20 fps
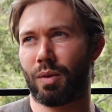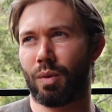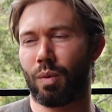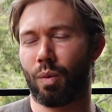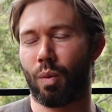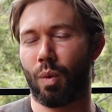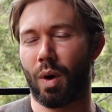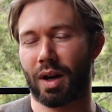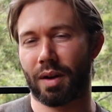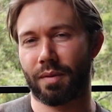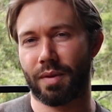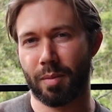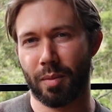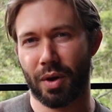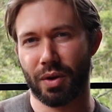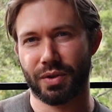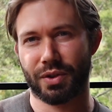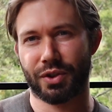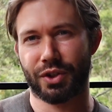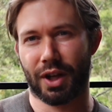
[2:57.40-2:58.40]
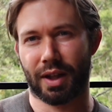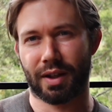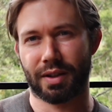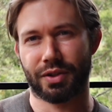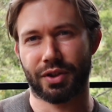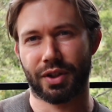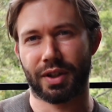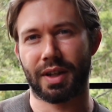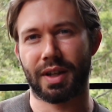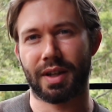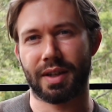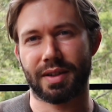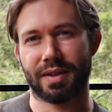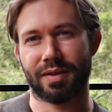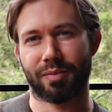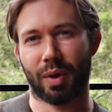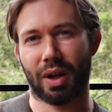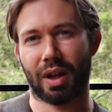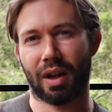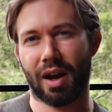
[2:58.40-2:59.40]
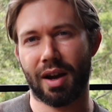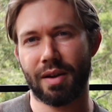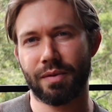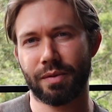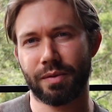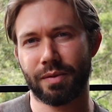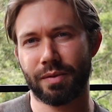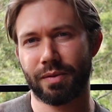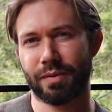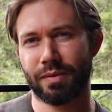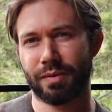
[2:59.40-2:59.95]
one of the most challenging years of my life.